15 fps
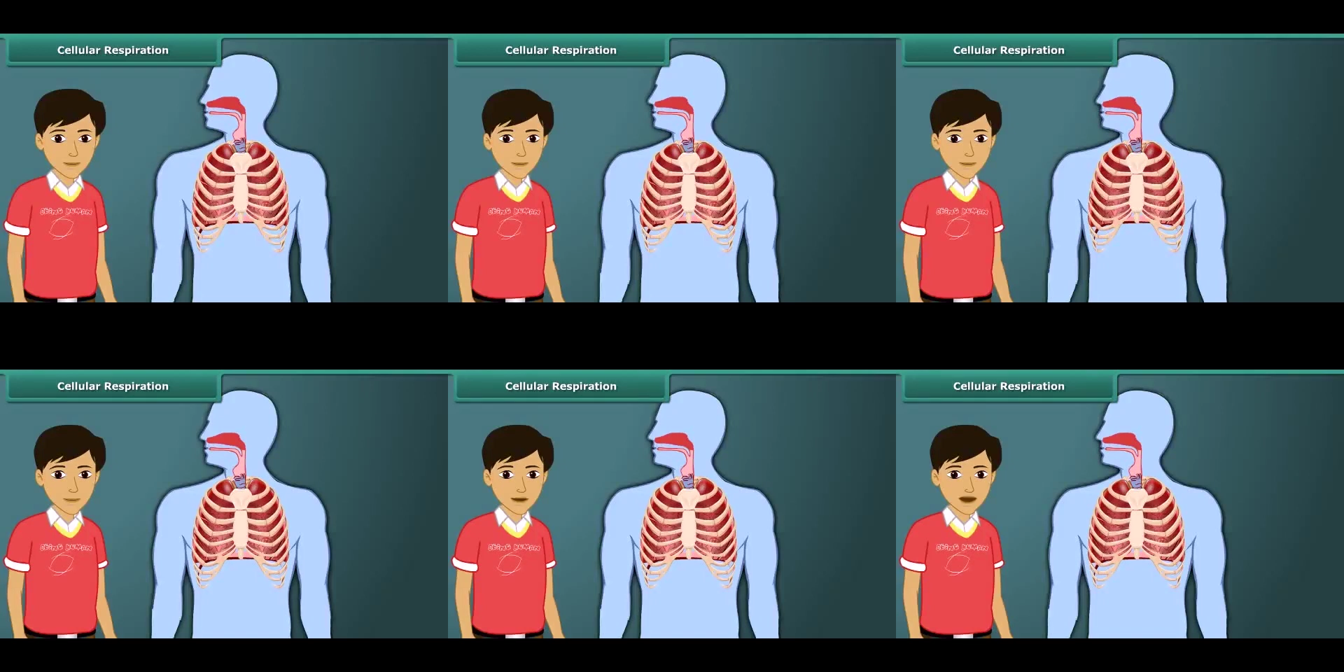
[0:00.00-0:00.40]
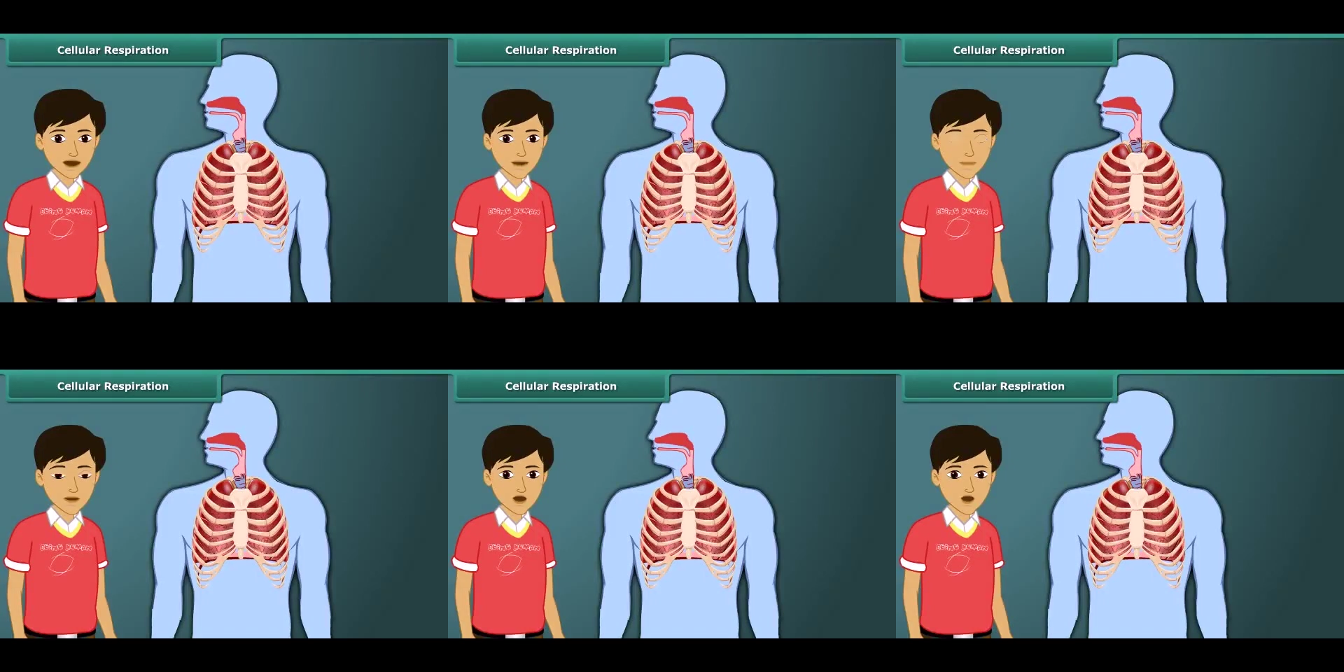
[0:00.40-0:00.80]
We will
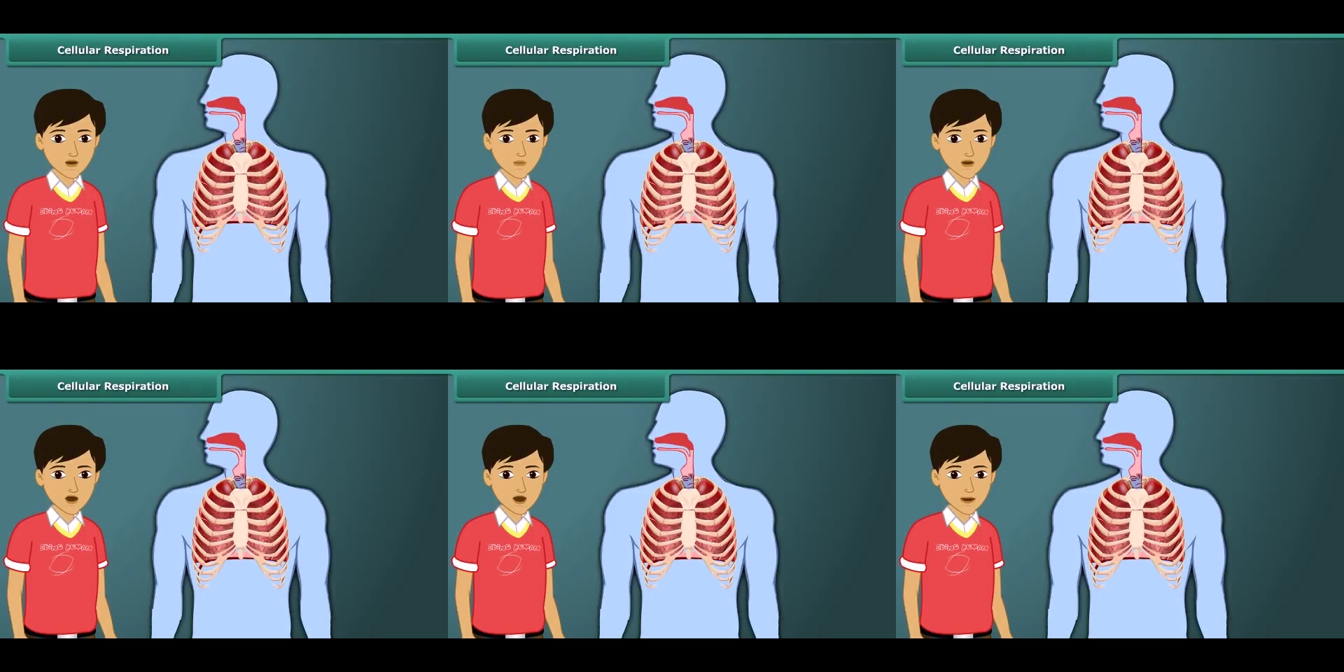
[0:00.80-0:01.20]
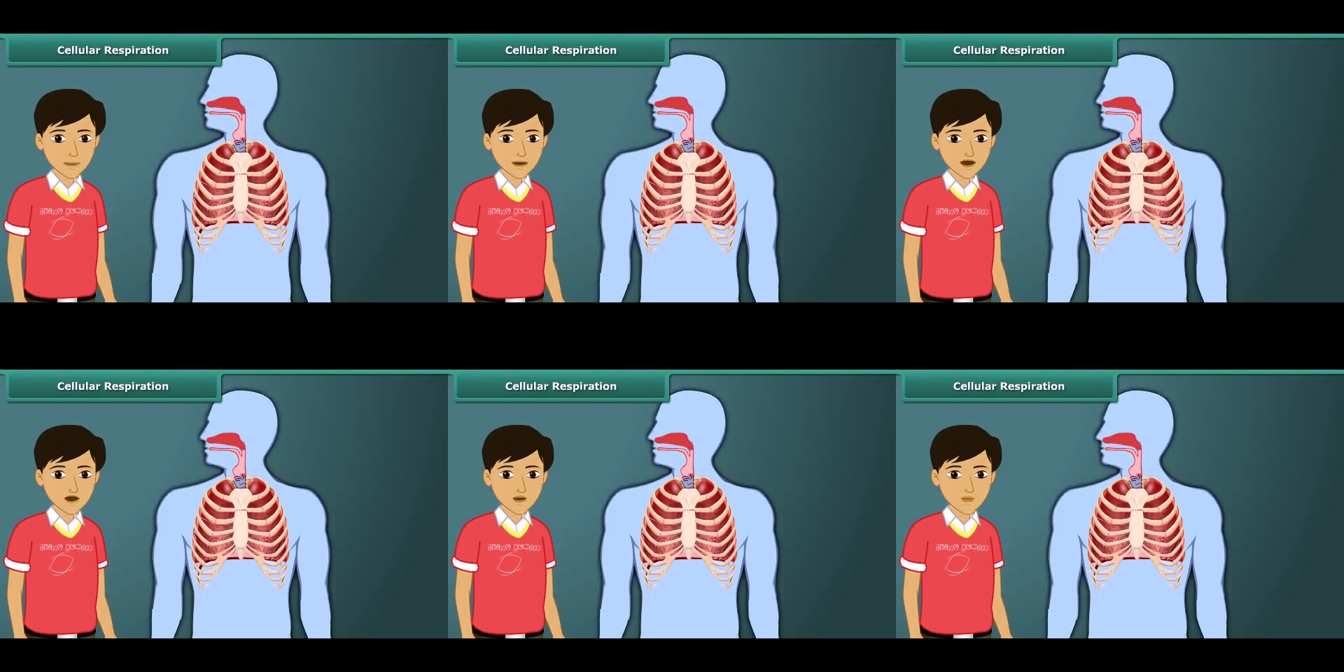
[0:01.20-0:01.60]
now look at
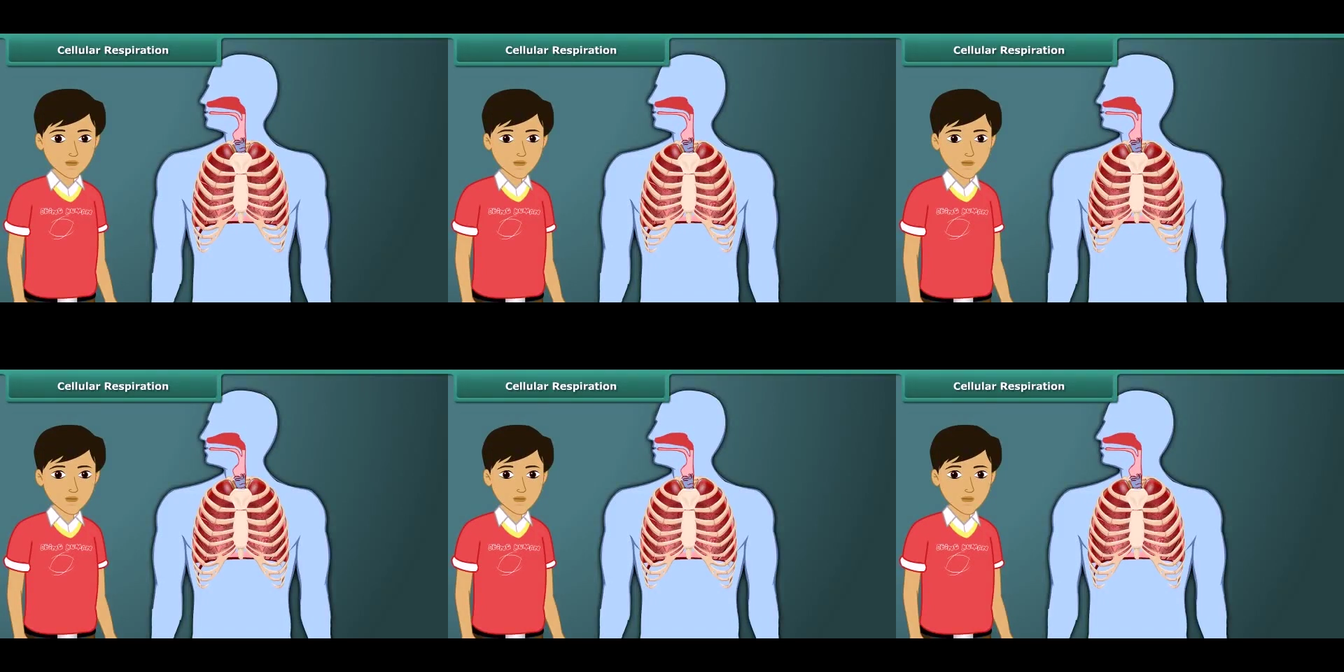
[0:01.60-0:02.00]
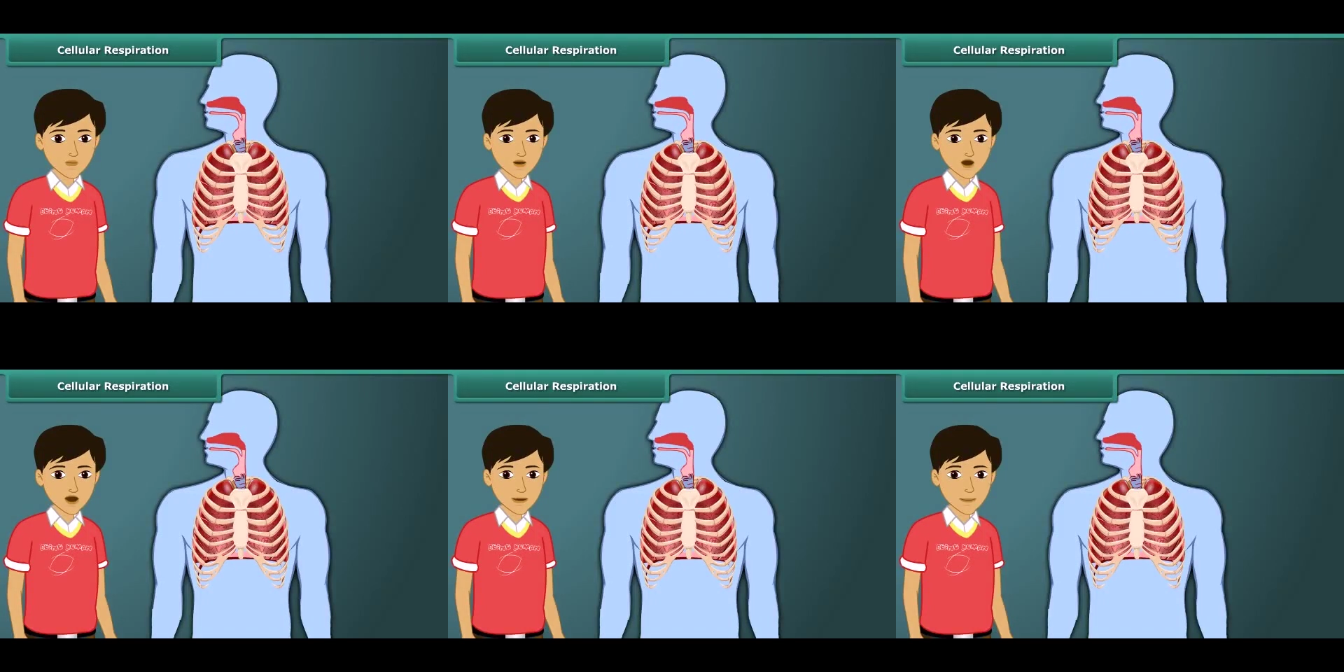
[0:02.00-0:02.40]
internal
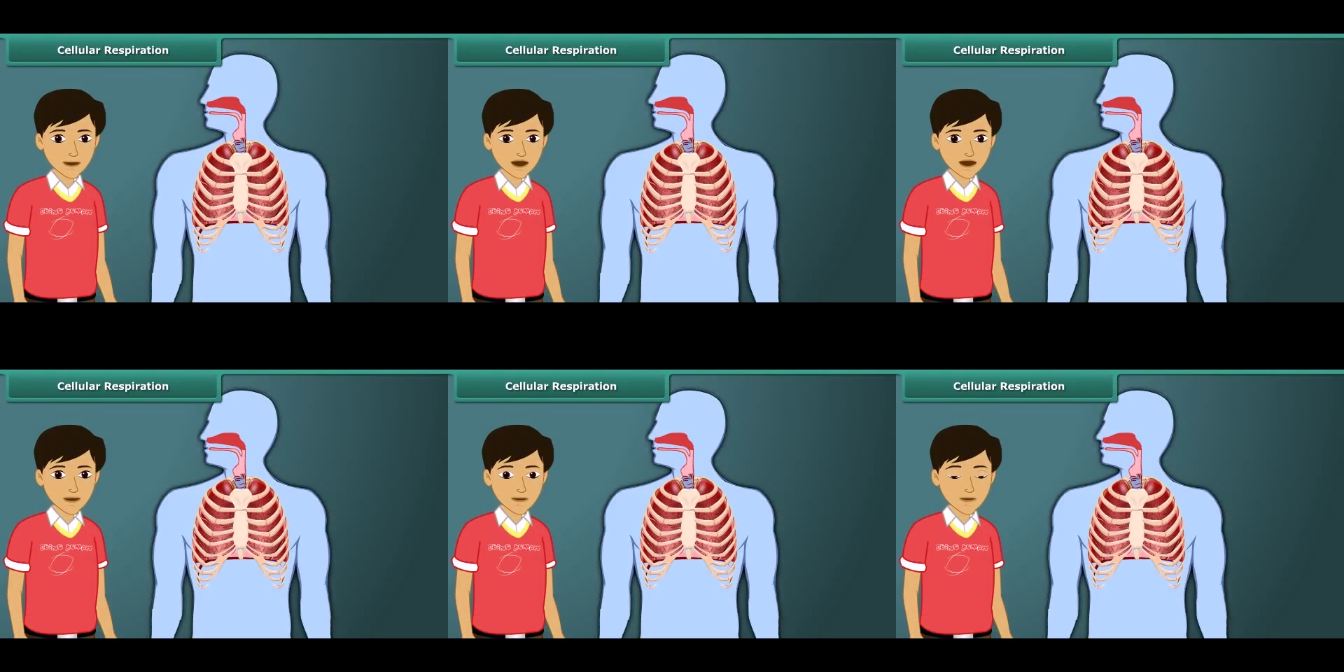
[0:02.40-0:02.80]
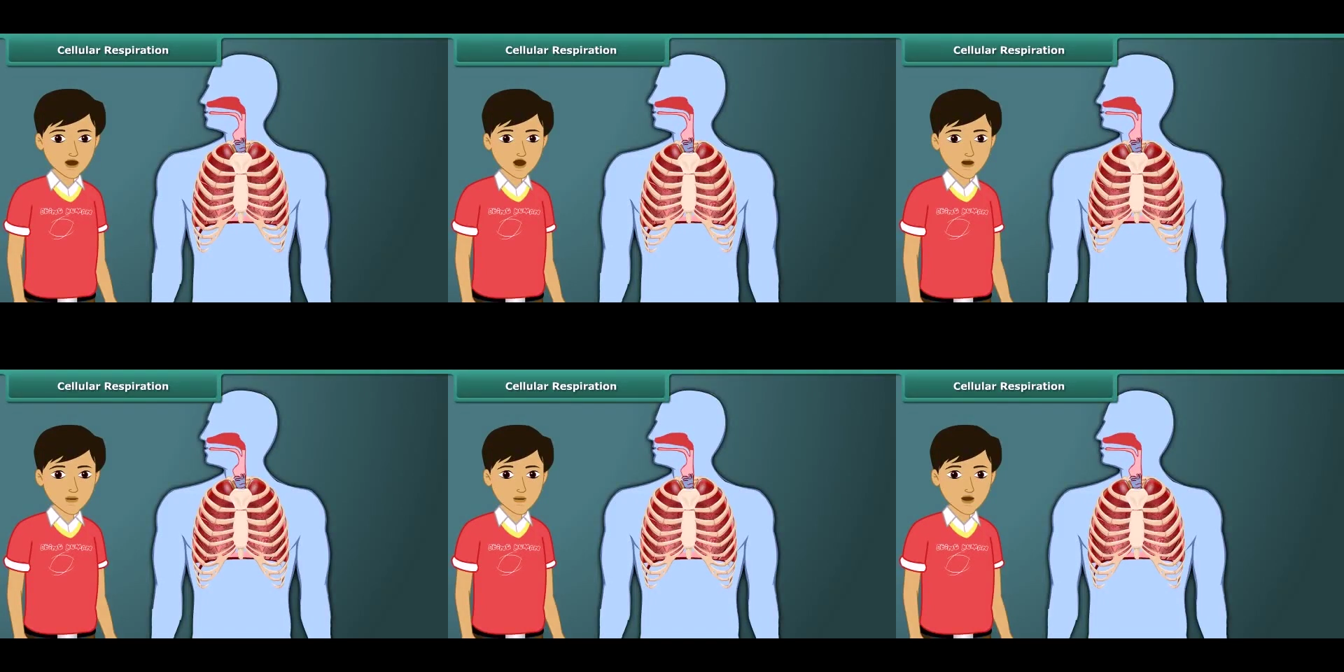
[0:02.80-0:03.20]
or cellular
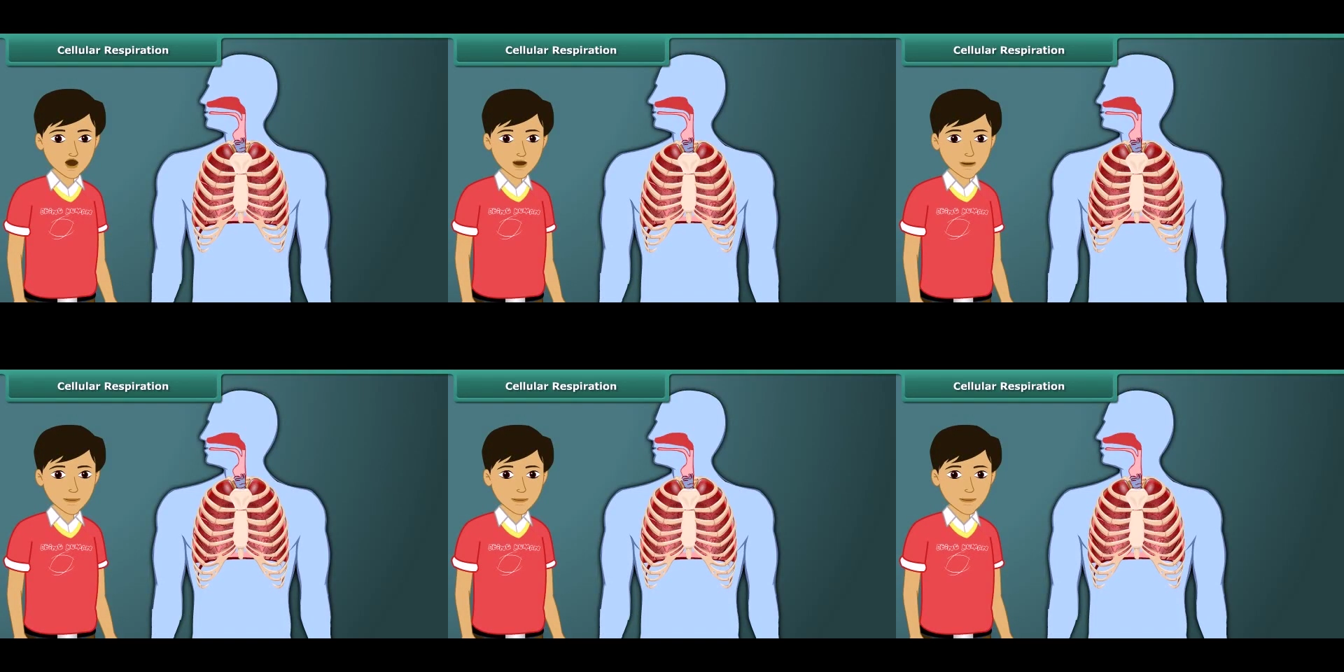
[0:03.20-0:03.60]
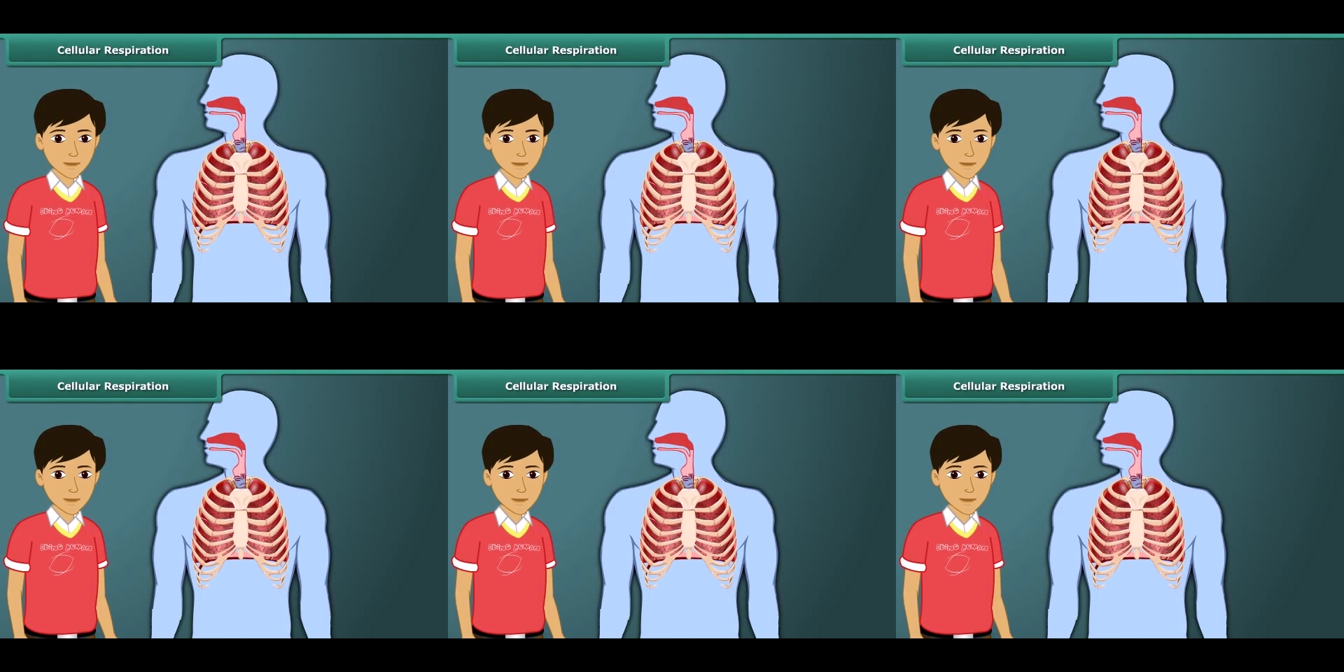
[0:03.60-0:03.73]
respiration.